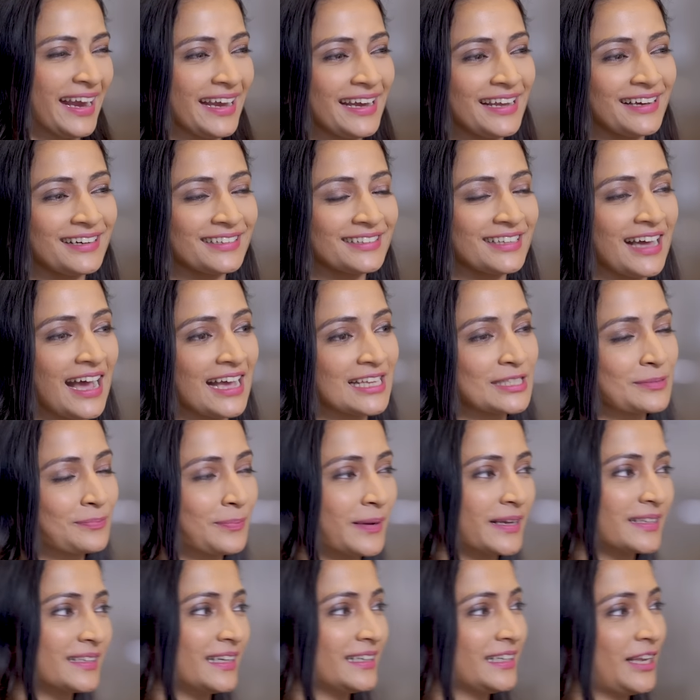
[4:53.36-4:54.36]
Any other
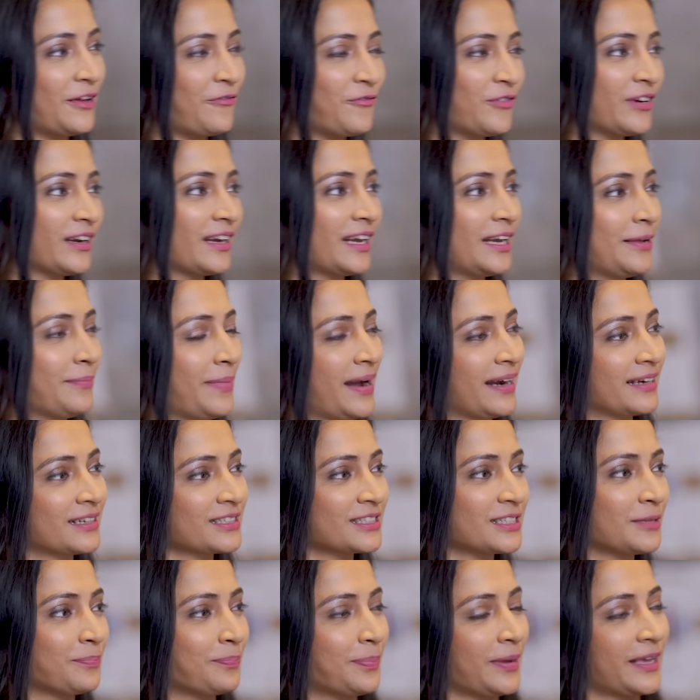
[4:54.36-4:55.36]
aspect that definitely
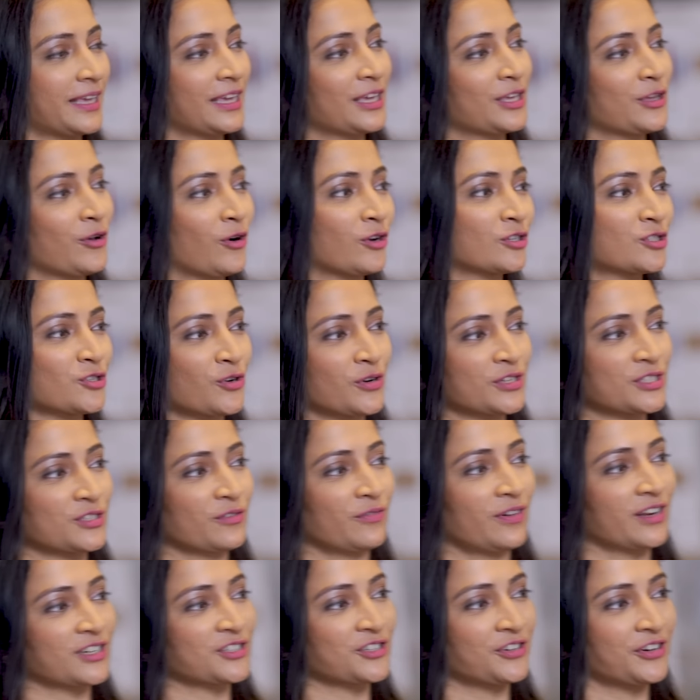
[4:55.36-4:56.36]
matters in picking your choice
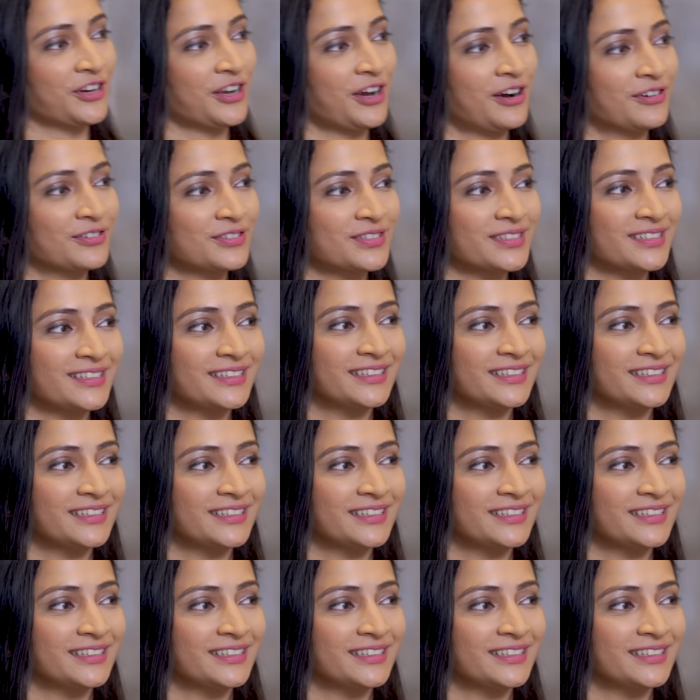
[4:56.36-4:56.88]
of luxury house?